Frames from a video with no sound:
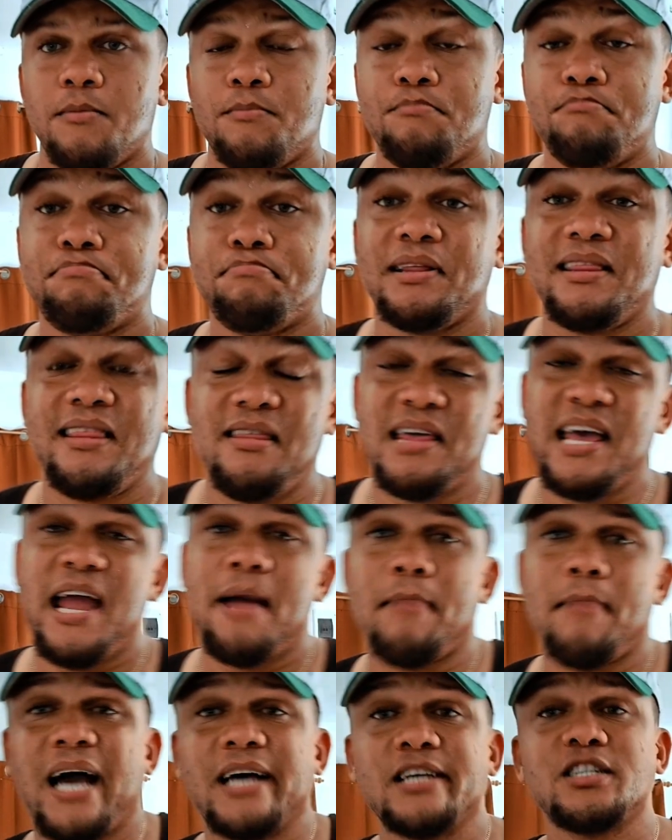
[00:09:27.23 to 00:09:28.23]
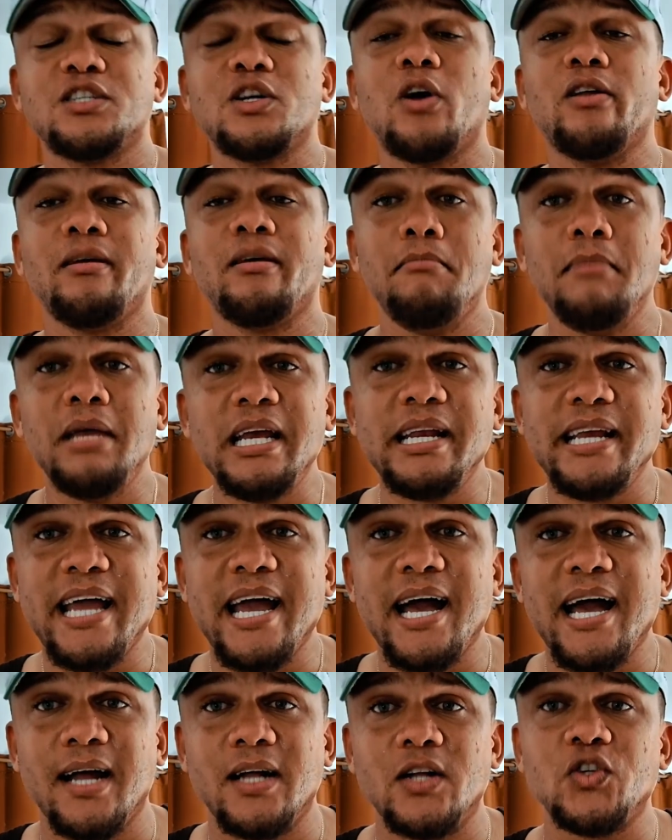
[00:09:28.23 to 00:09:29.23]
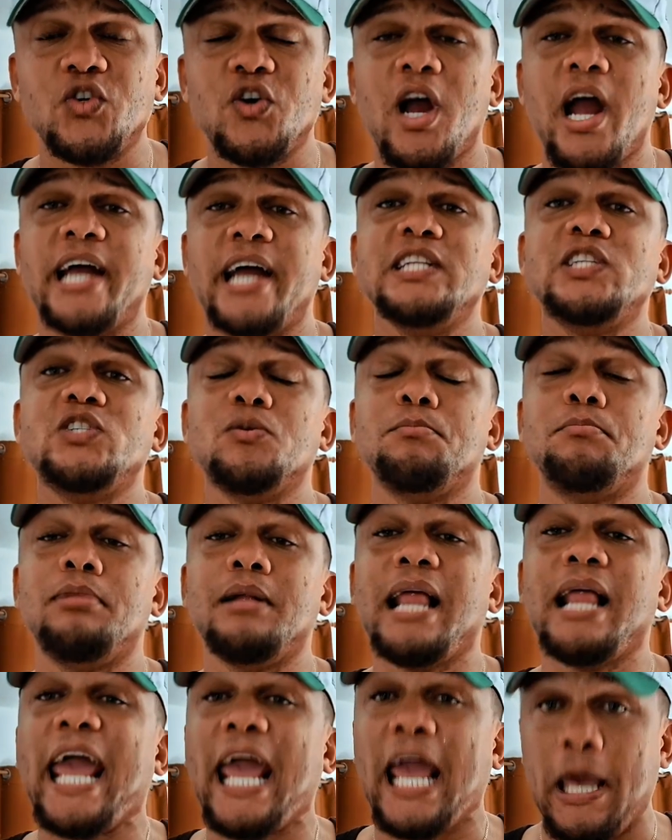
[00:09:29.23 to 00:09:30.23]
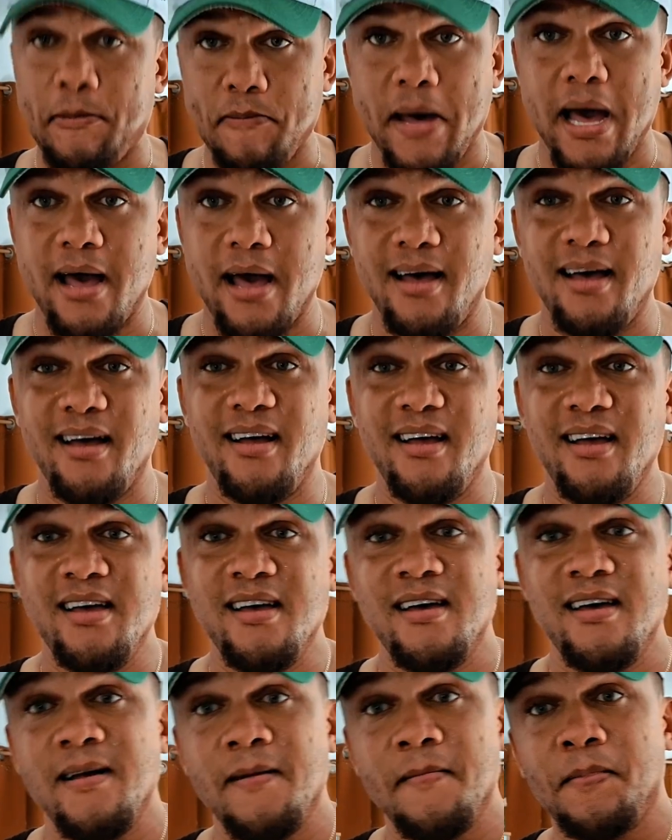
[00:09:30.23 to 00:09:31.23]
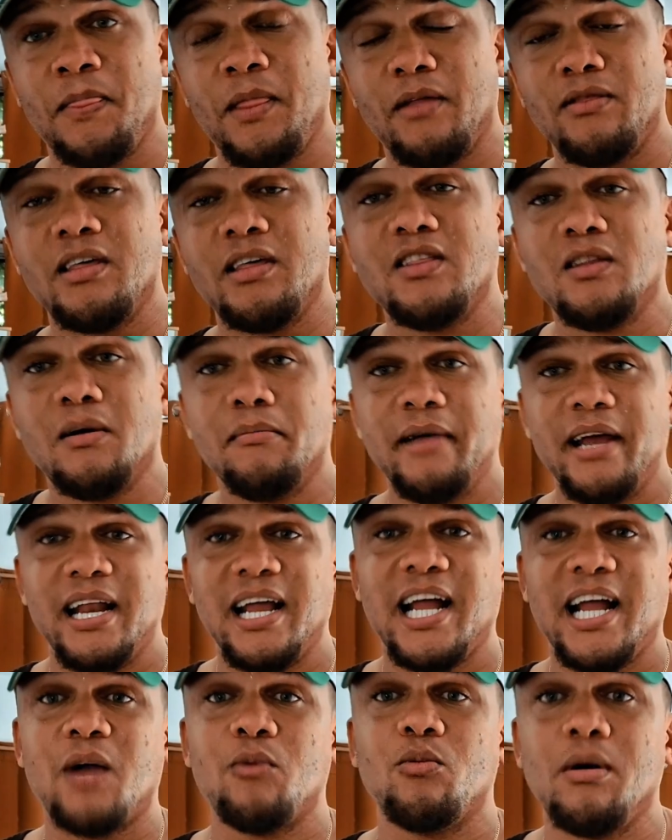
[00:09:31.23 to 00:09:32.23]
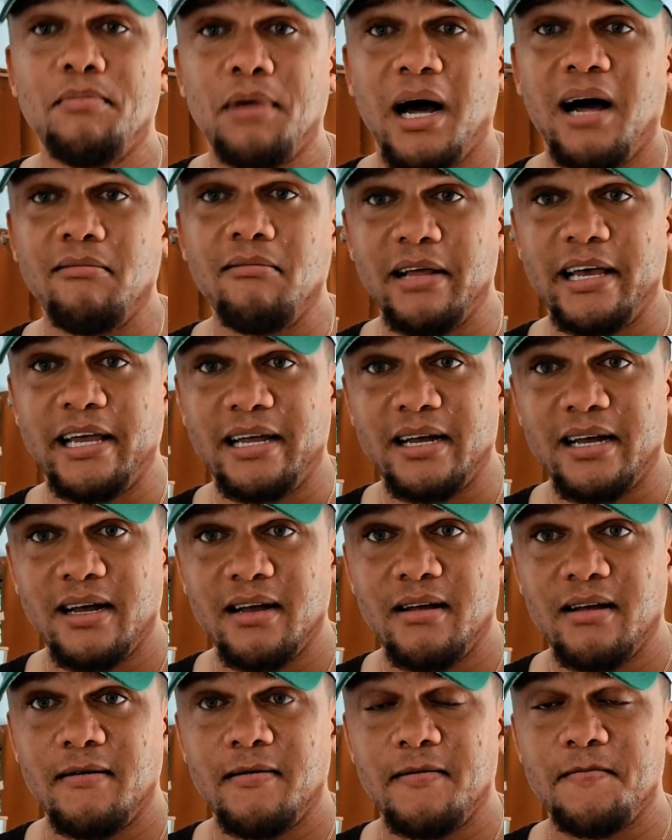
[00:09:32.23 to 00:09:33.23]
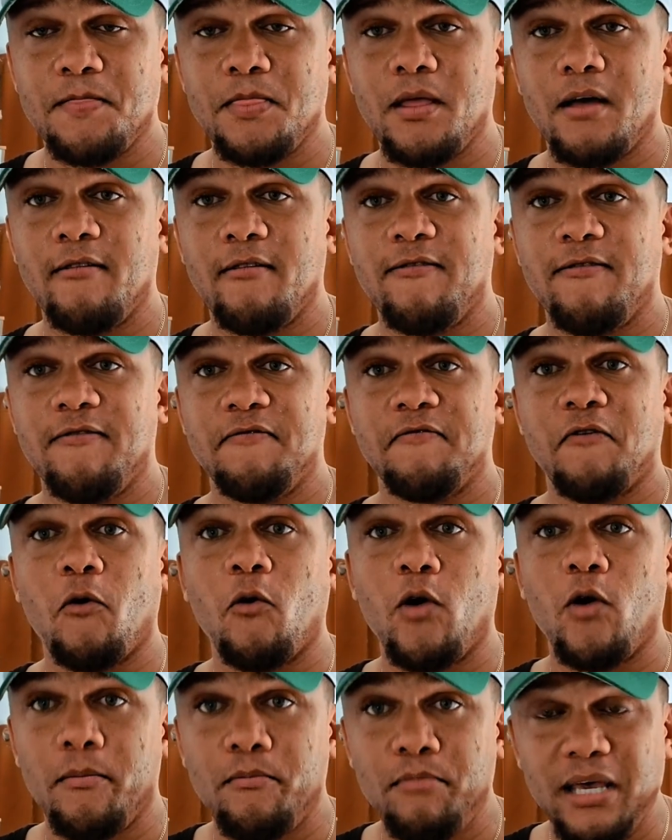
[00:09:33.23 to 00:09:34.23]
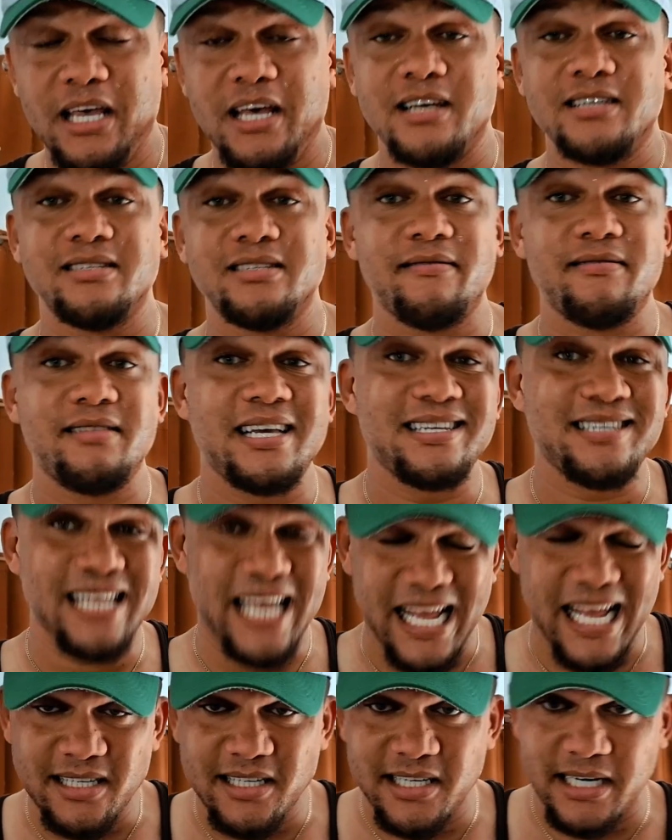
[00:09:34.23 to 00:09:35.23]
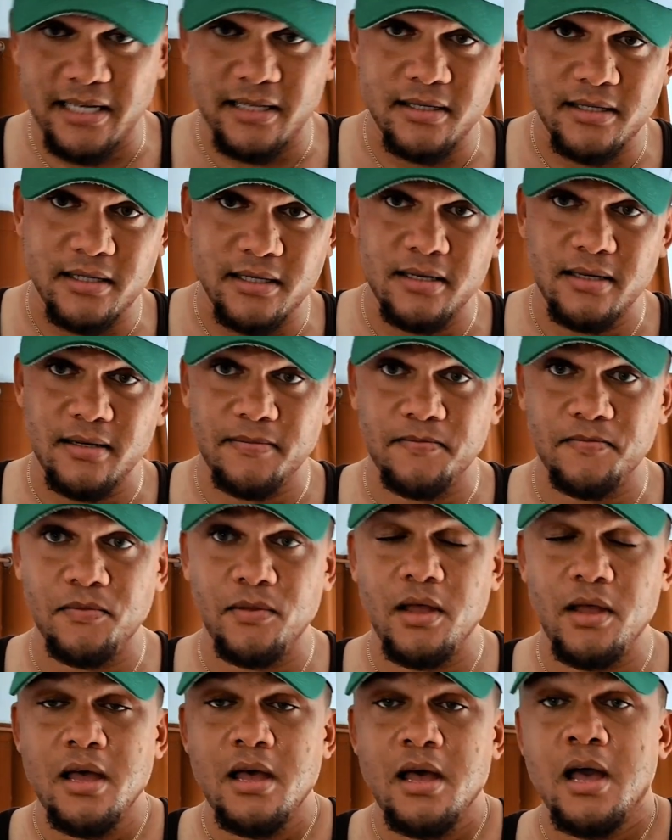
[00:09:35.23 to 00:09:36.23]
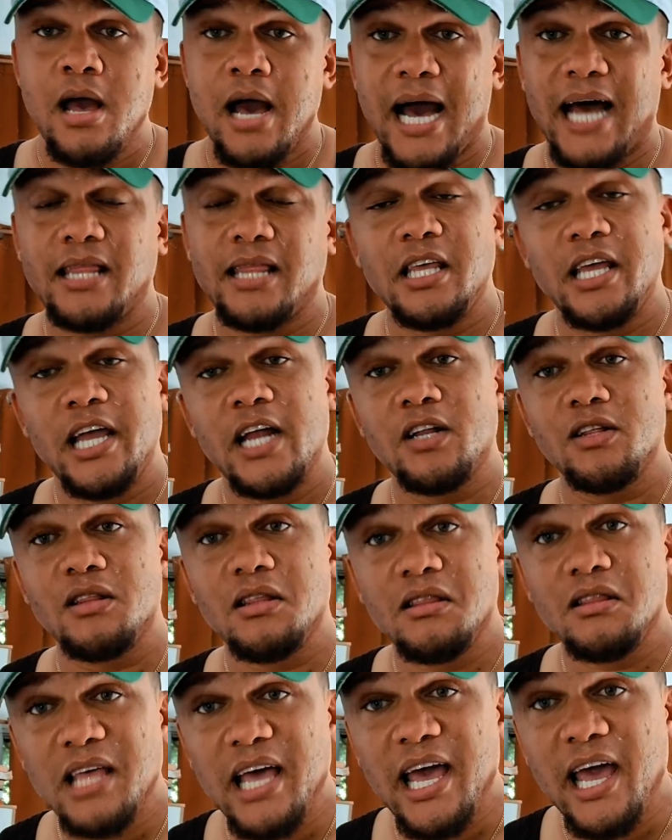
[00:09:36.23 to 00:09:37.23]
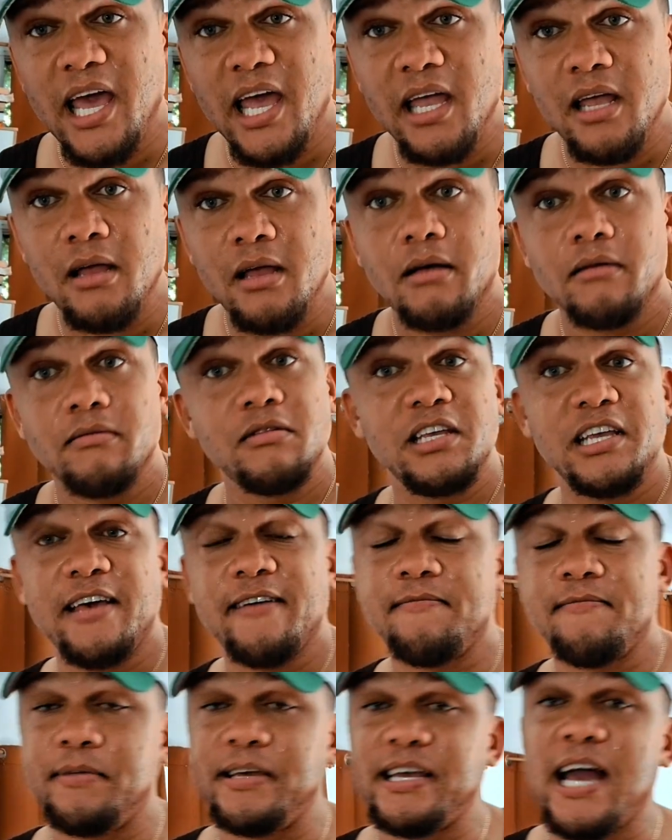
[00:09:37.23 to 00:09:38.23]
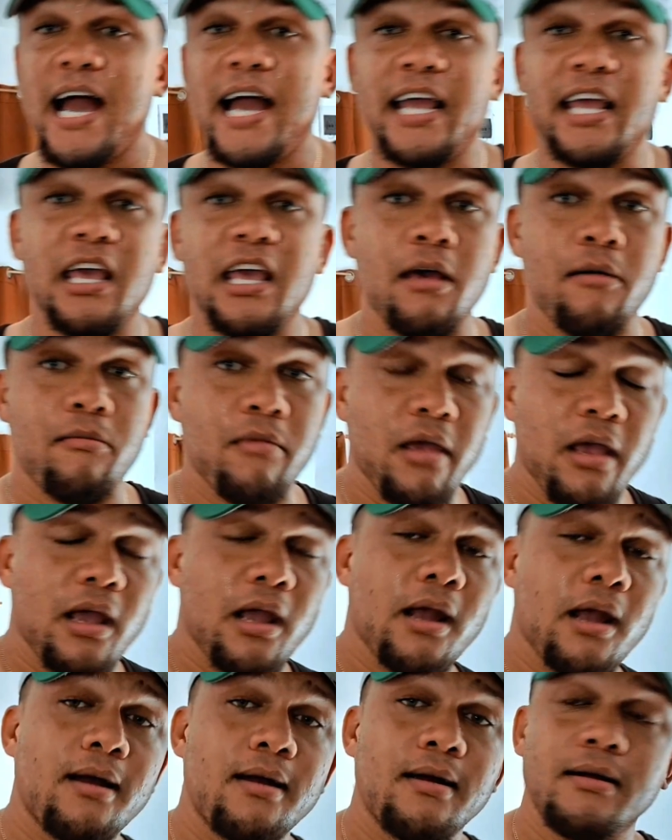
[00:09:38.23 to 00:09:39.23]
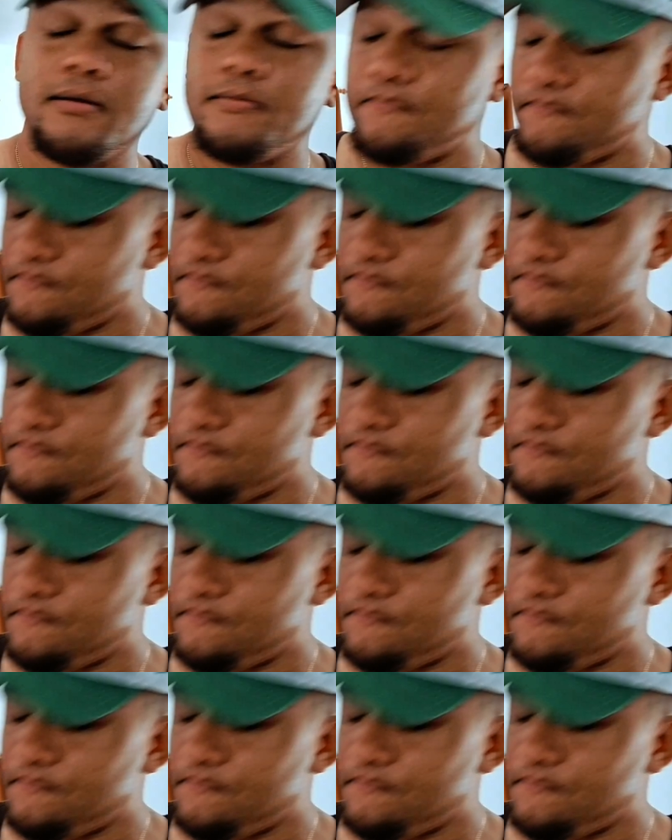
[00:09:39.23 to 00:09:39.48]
But then I saw the media trying to blame the Dominican Republic because of this incident. At the end of the day, the FBI came here.